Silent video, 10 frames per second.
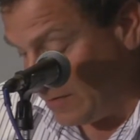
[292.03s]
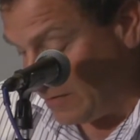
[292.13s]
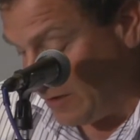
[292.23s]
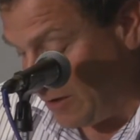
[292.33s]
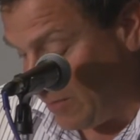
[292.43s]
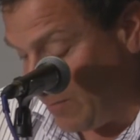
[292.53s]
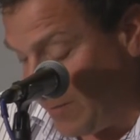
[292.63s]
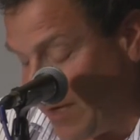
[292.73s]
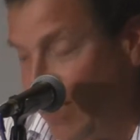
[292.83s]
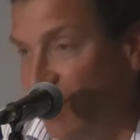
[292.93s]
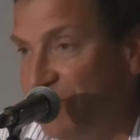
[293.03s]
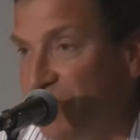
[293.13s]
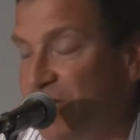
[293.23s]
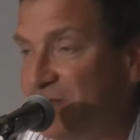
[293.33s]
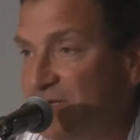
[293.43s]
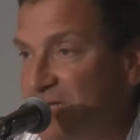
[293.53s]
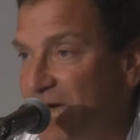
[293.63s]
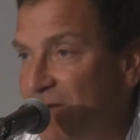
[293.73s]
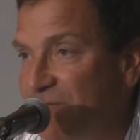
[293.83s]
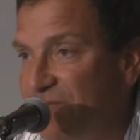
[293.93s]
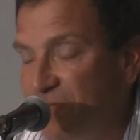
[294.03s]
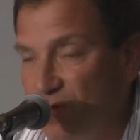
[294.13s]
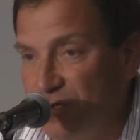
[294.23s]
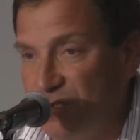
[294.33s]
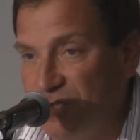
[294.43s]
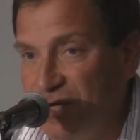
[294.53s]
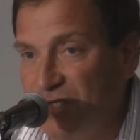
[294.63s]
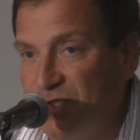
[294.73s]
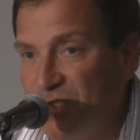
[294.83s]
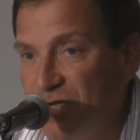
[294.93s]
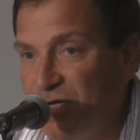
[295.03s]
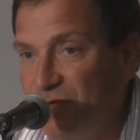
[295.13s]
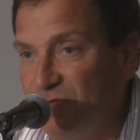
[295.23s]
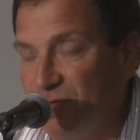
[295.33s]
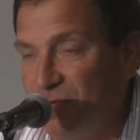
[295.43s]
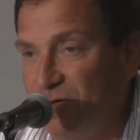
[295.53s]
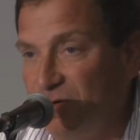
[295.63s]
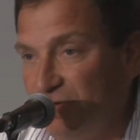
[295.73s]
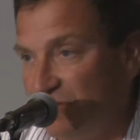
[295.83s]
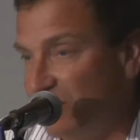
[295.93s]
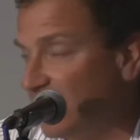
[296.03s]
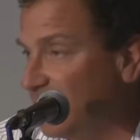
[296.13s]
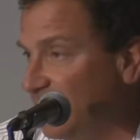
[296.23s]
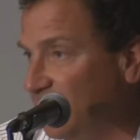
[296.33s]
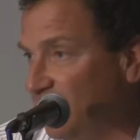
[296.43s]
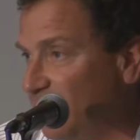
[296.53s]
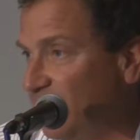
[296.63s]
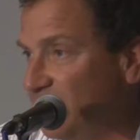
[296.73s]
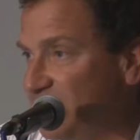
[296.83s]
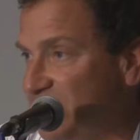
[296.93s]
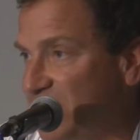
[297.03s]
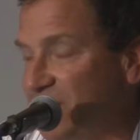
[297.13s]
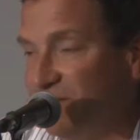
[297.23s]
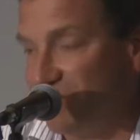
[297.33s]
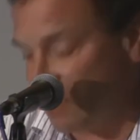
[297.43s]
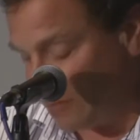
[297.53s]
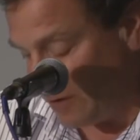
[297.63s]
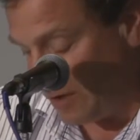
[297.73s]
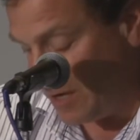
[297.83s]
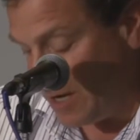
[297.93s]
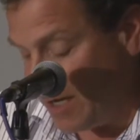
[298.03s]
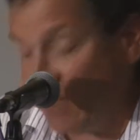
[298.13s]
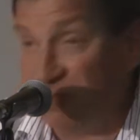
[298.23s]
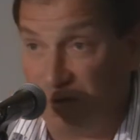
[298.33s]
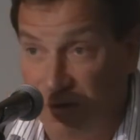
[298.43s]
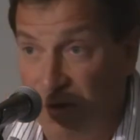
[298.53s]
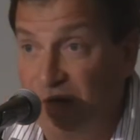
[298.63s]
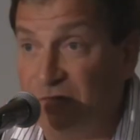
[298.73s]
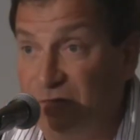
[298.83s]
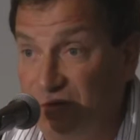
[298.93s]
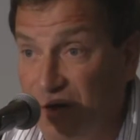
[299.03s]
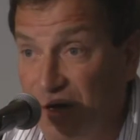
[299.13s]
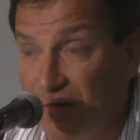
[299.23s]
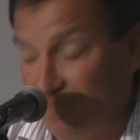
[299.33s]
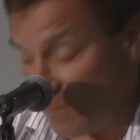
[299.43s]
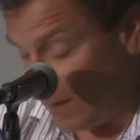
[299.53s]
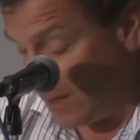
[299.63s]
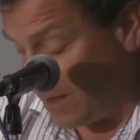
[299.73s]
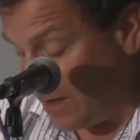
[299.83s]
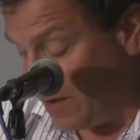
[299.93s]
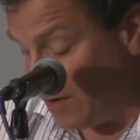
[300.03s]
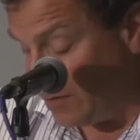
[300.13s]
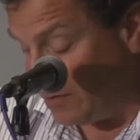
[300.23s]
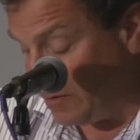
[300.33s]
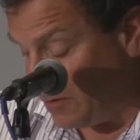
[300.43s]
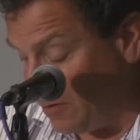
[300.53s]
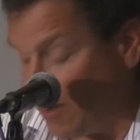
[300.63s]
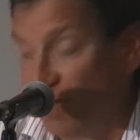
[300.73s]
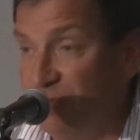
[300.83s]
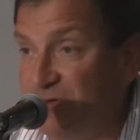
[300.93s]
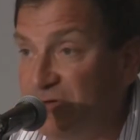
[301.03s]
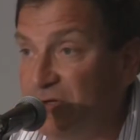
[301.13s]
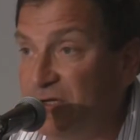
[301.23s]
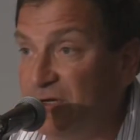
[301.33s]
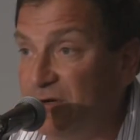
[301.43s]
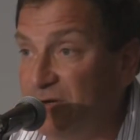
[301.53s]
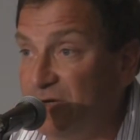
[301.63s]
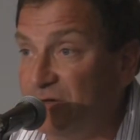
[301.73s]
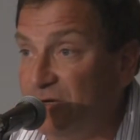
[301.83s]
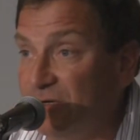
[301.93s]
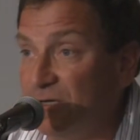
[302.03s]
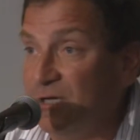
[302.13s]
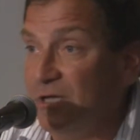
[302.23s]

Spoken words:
So, you know, if you look at the top 4 GHG contributors in the world, which is kind of interesting, it's the US and China. and the other two are Brazil and Indonesia.